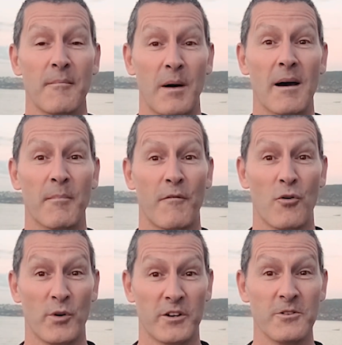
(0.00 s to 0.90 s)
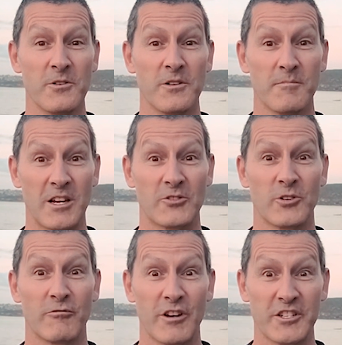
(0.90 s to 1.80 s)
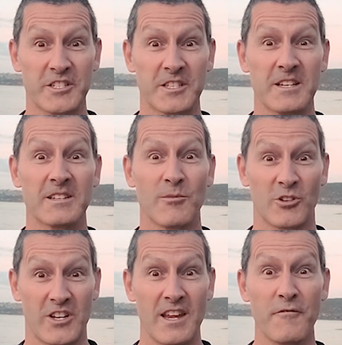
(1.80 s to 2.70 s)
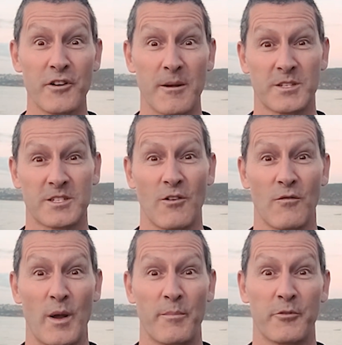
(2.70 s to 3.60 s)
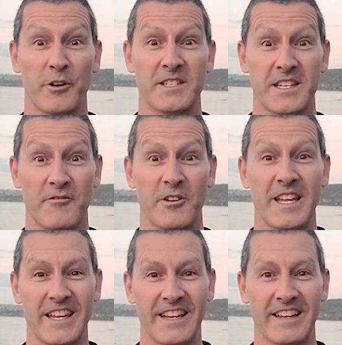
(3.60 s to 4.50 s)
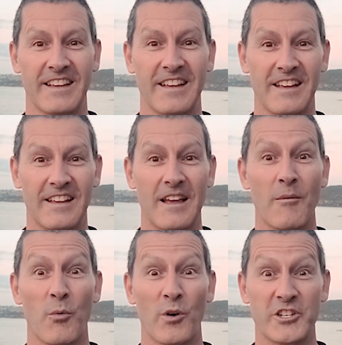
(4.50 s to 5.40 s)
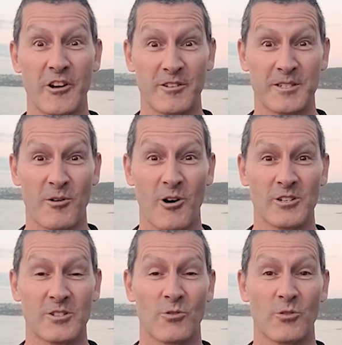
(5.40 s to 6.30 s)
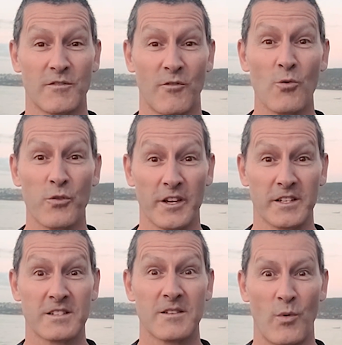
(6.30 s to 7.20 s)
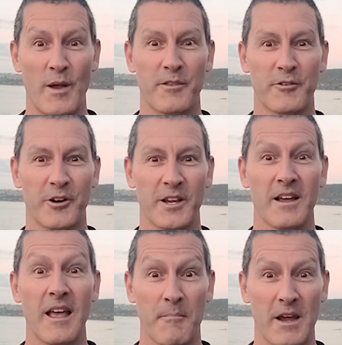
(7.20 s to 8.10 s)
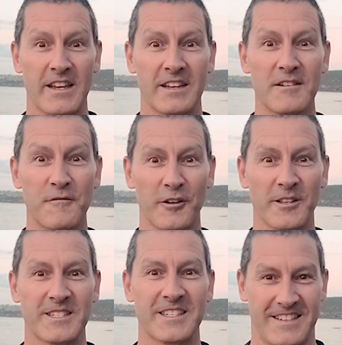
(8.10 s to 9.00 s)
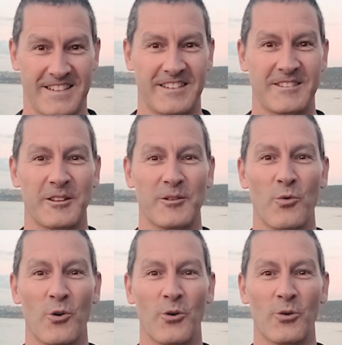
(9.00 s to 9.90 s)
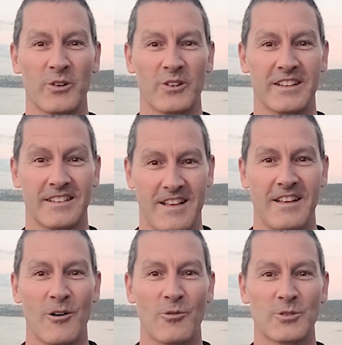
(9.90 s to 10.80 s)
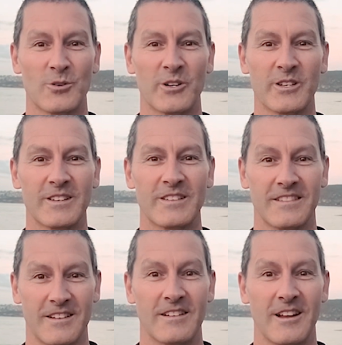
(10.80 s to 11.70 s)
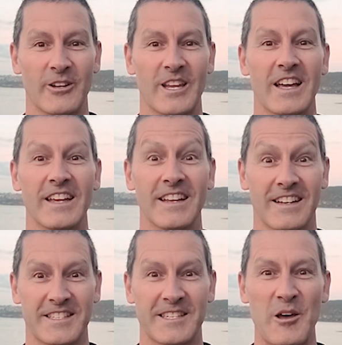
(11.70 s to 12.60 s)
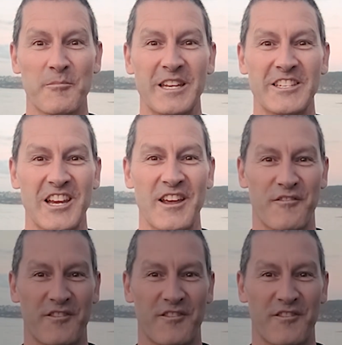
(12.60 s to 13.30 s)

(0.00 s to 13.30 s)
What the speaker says: But before we do, make sure you register to watch every episode of Web3 TV here, where we share inspiring stories of all things Web3, making a difference to the world. All sorted? Okay, let's go and meet Jeff.